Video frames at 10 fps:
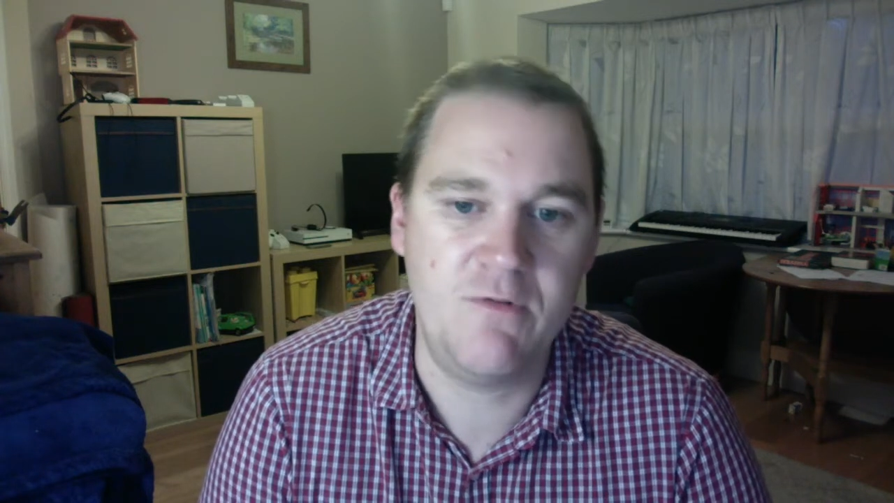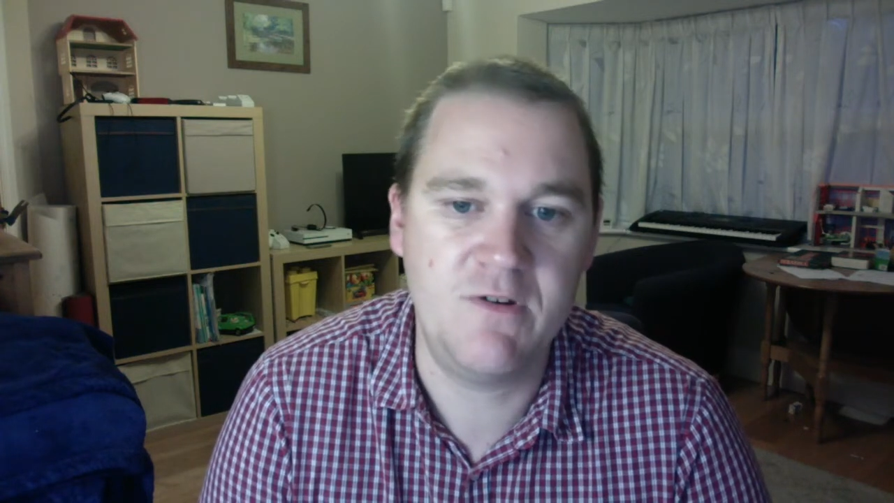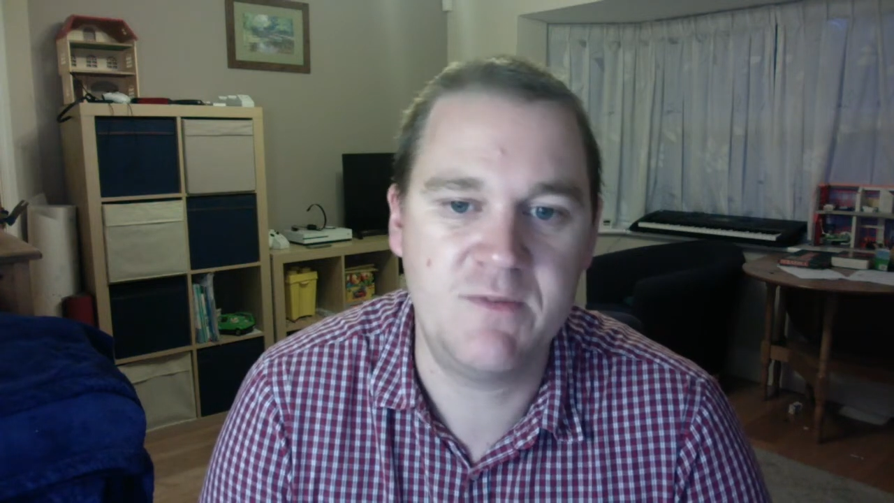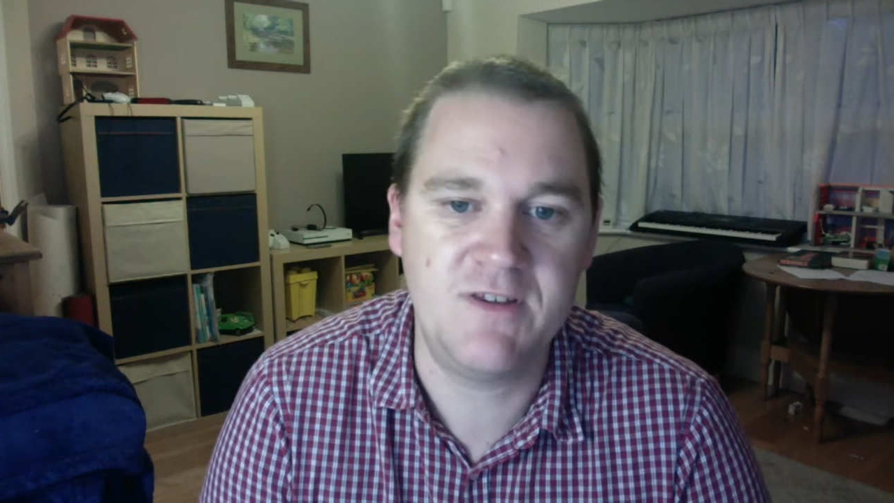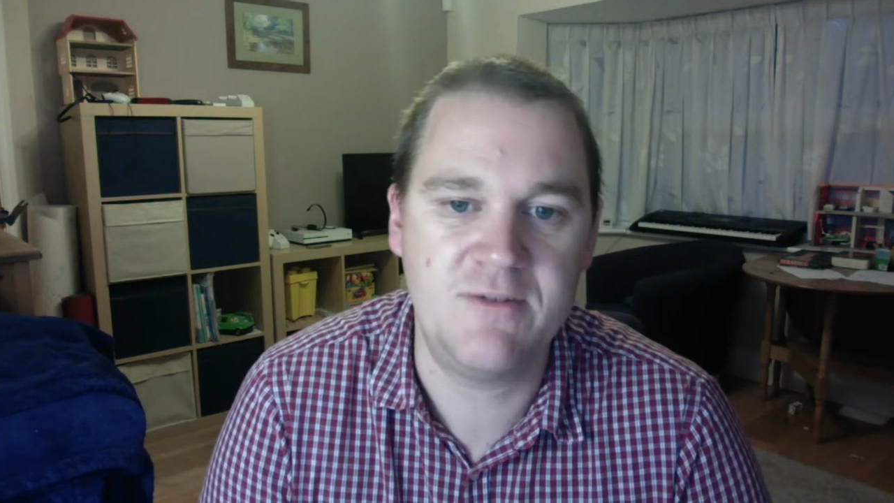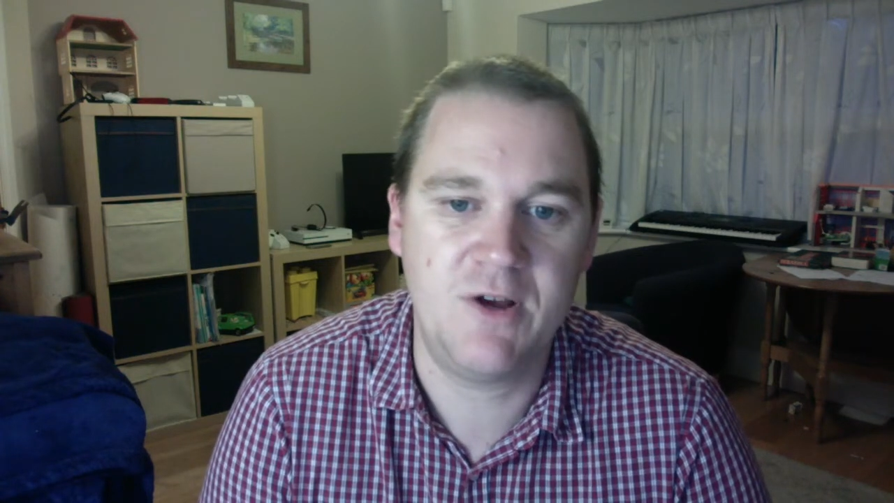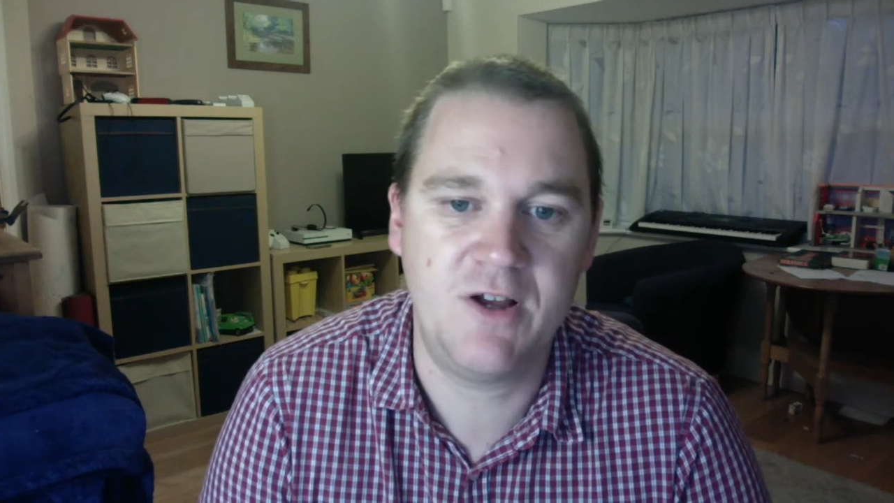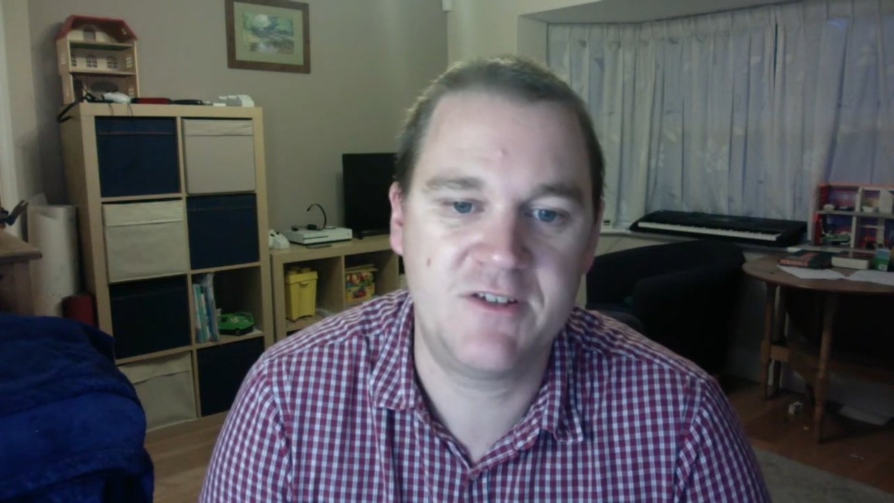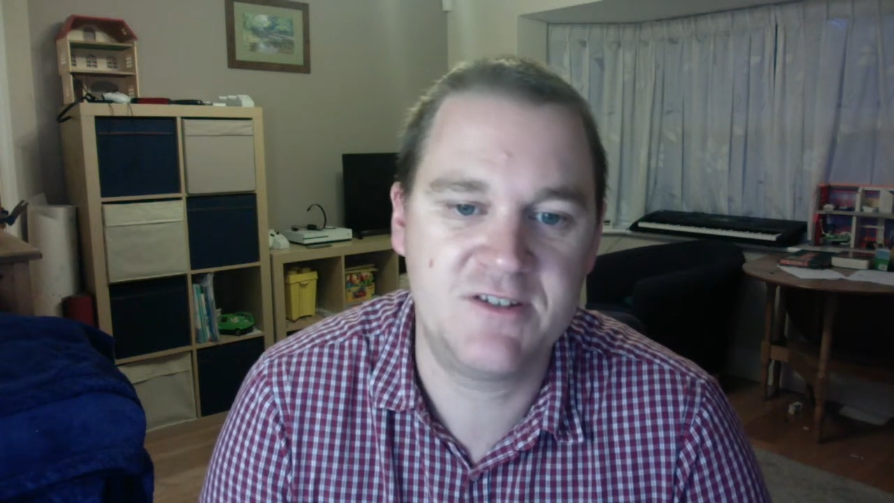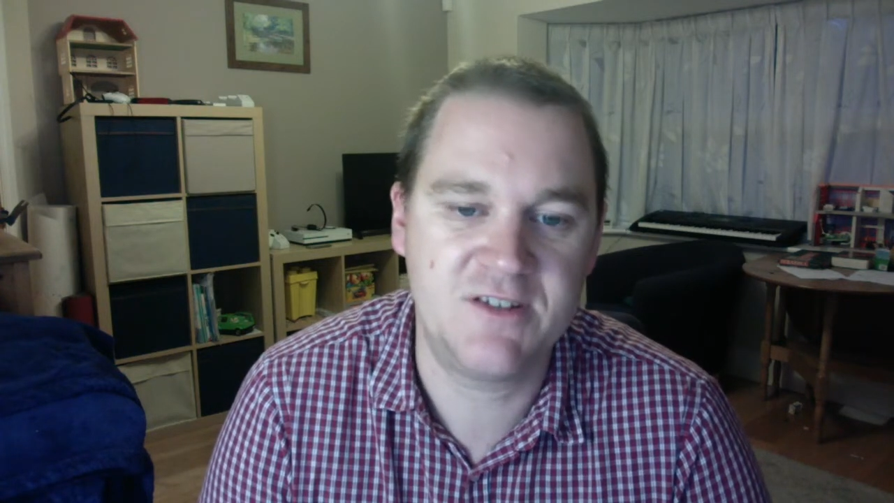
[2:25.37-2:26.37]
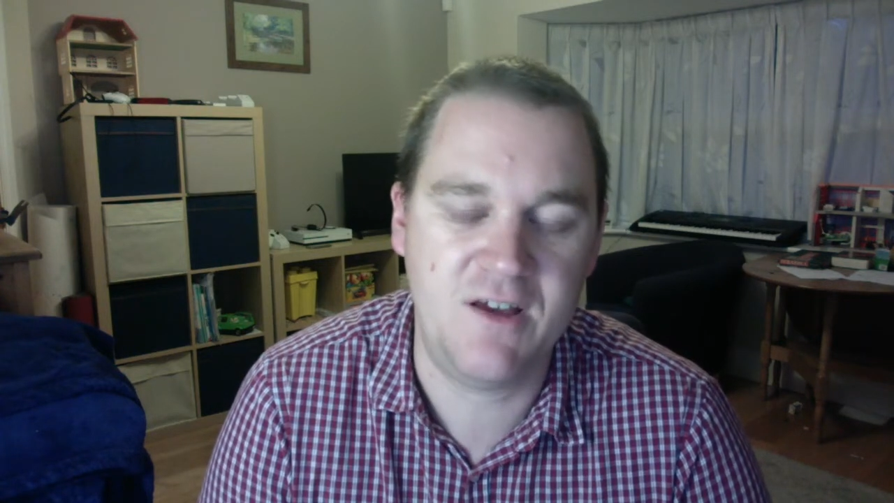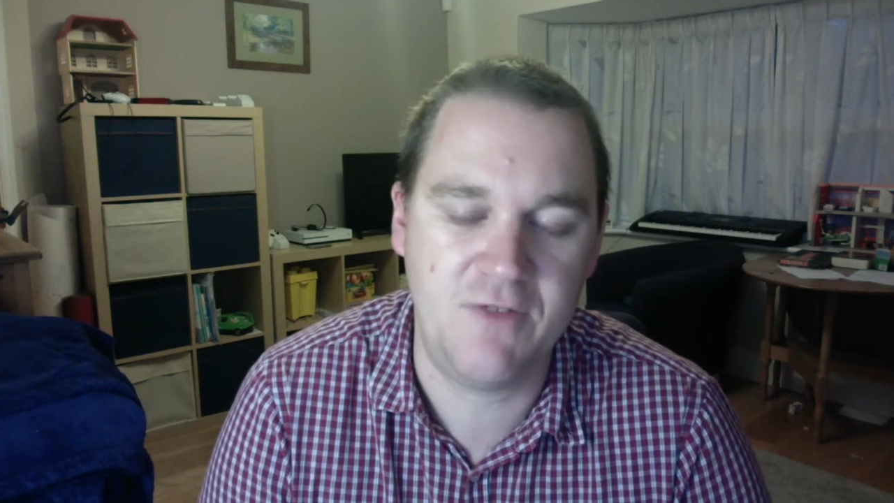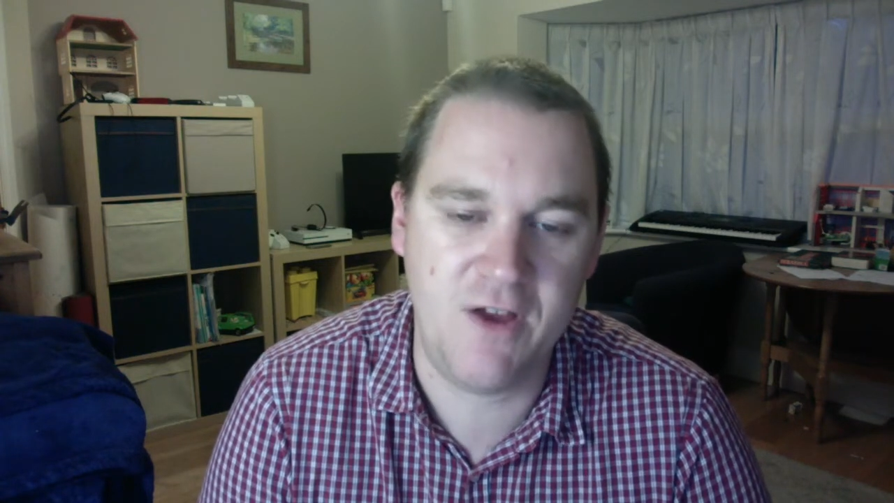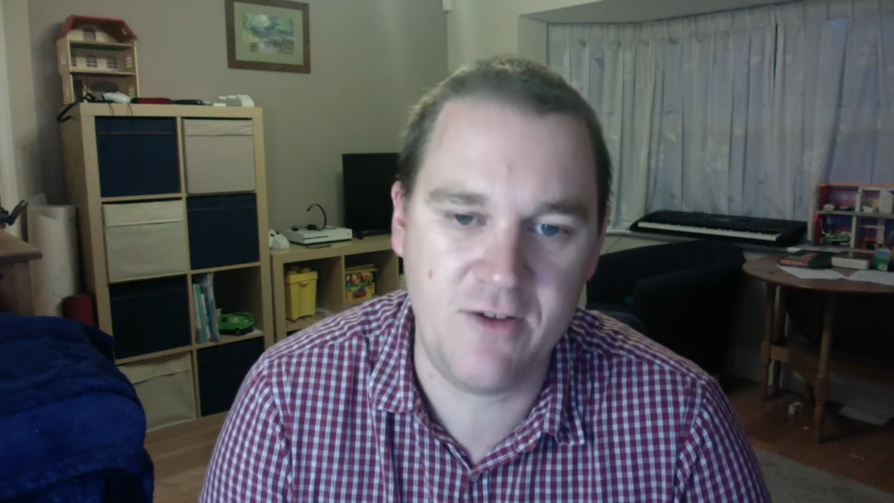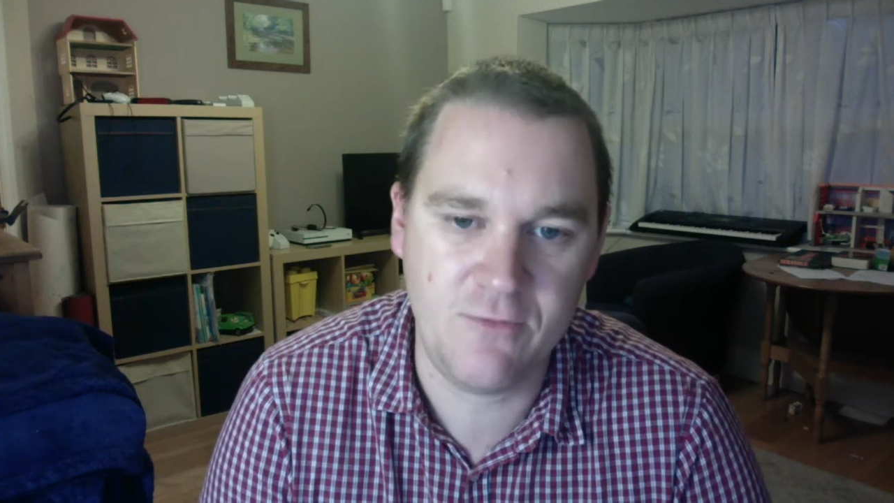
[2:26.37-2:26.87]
which means we are to serve those